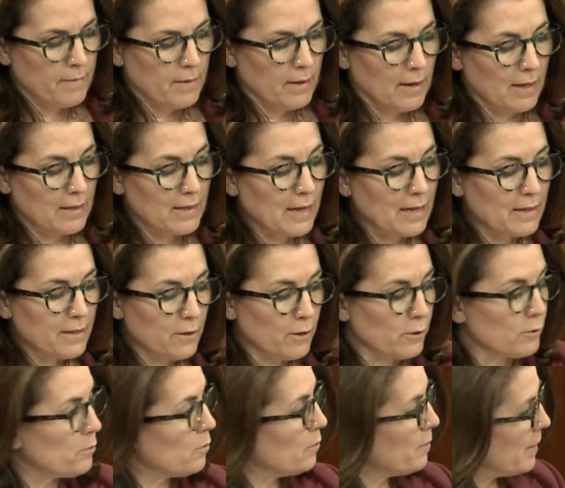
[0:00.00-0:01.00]
I thank the
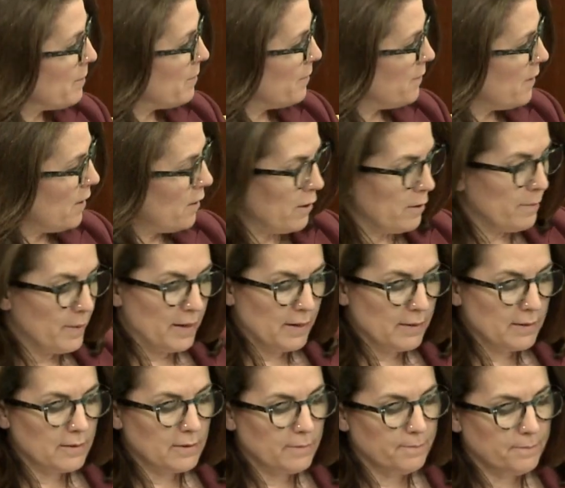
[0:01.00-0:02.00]
Honourable Member for
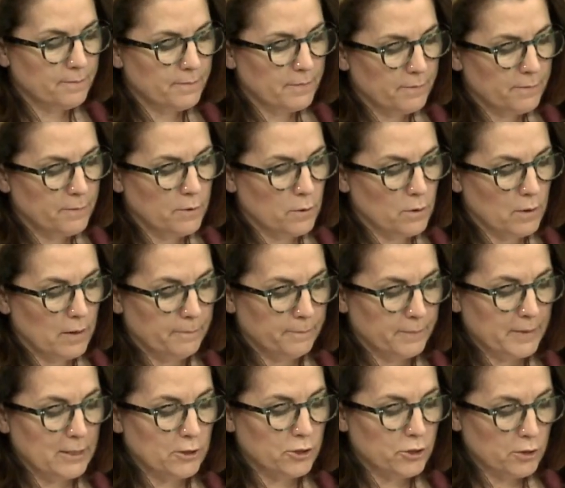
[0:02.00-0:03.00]
Hobart for
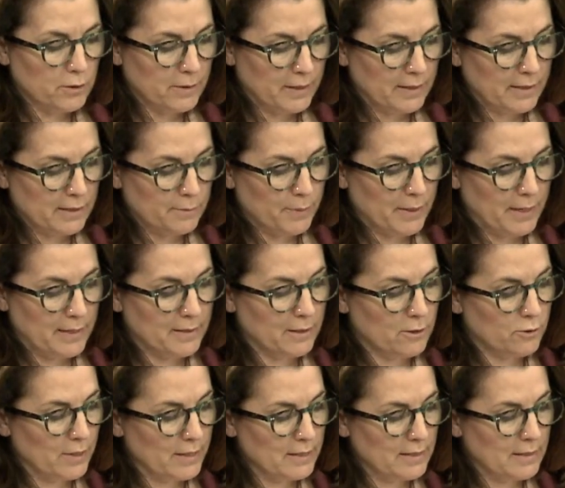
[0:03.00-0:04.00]
ensuring this place
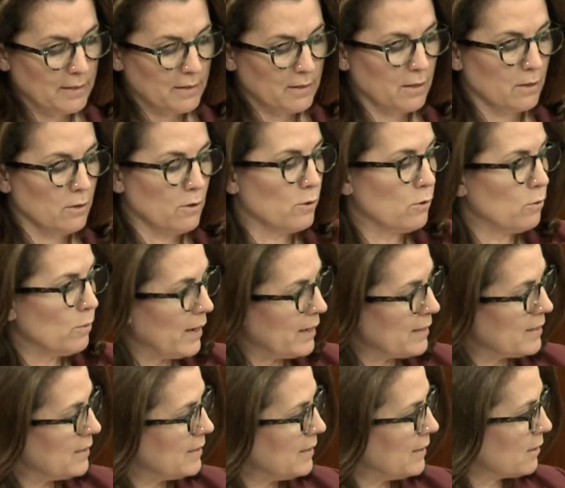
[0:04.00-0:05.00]
addresses the
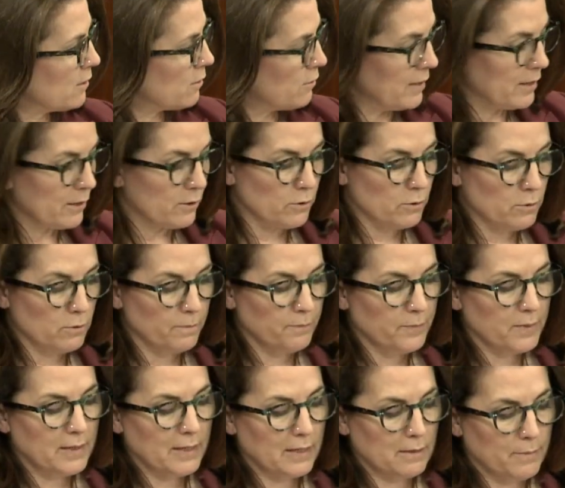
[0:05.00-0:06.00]
long-awaited and critical
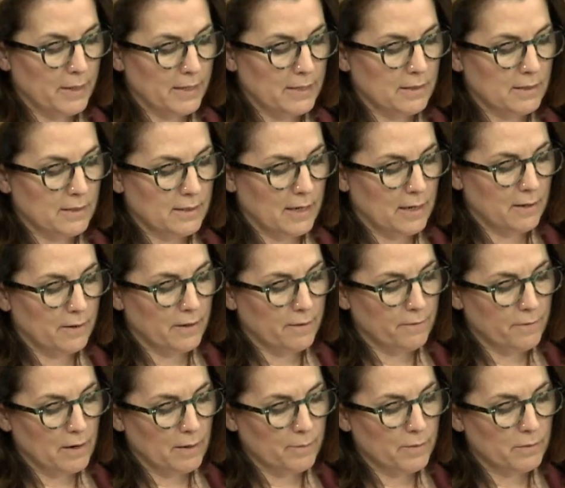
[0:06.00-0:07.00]
Tasmanian State of the
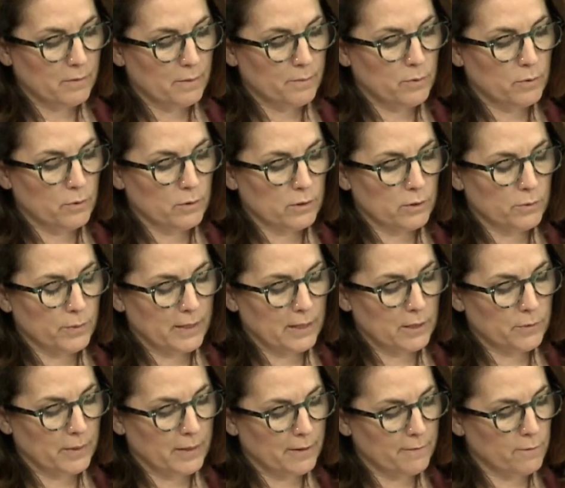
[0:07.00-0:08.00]
Environment Report
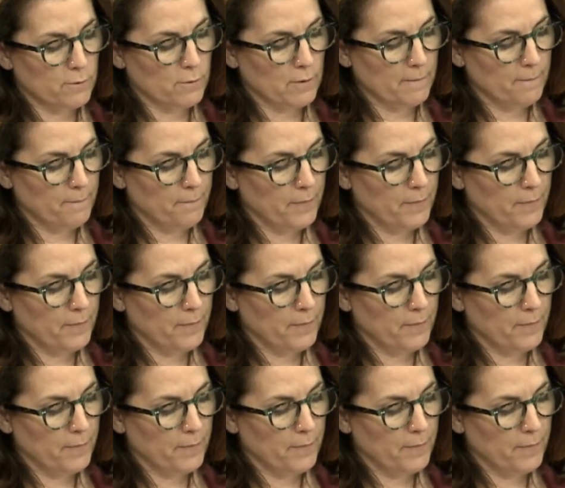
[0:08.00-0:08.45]
2024.